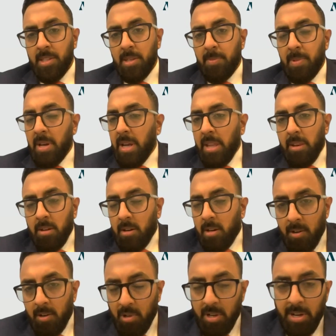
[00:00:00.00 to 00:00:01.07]
Sandeep, again,
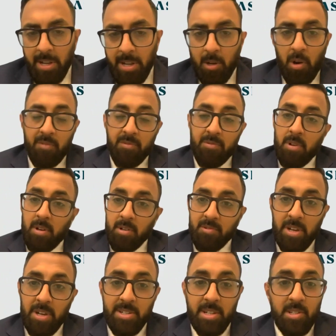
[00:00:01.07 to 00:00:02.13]
we are getting a lot of
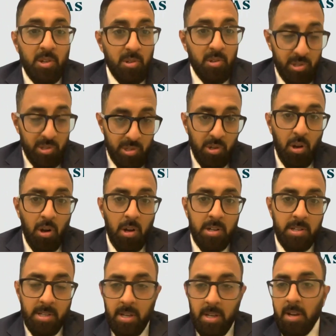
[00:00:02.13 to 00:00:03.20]
questions on
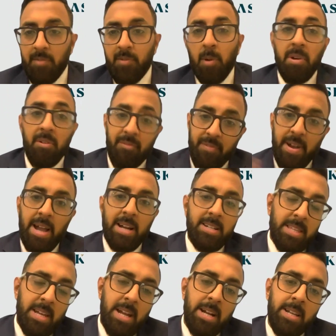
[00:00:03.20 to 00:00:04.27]
stocks from the
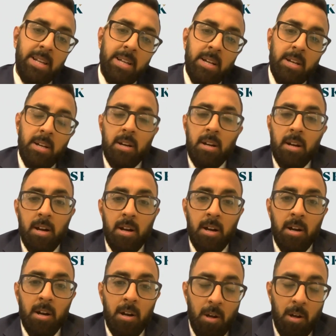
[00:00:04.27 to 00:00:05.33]
fact that
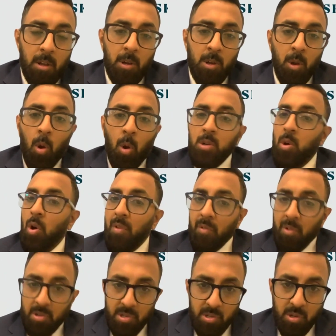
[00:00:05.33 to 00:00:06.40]
a lot of
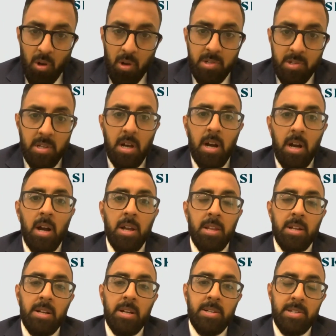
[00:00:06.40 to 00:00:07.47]
our stocks
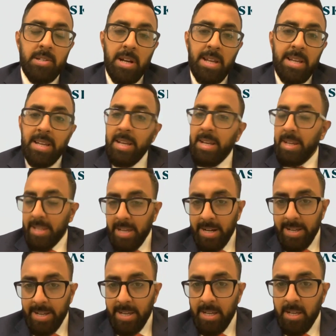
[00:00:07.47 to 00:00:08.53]
are trading in
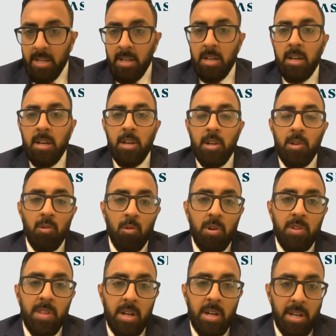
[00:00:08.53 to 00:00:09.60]
red,
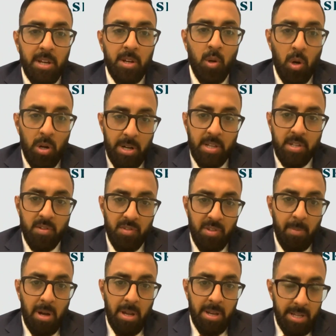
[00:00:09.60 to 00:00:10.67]
in the current context of
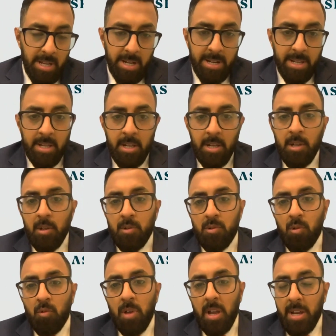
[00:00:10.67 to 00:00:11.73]
the market.
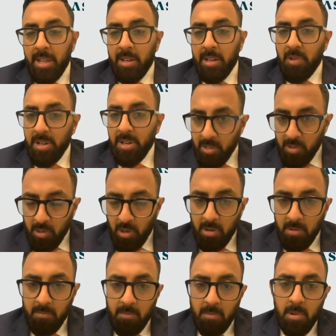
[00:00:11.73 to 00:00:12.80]
So we are getting questions
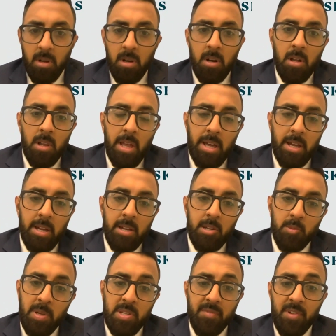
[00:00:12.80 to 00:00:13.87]
on like
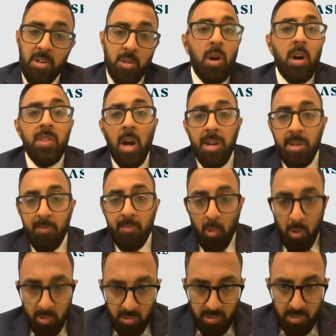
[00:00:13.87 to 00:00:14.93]
specific to Adani
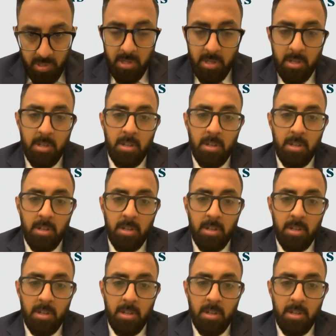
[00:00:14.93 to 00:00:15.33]
Ports,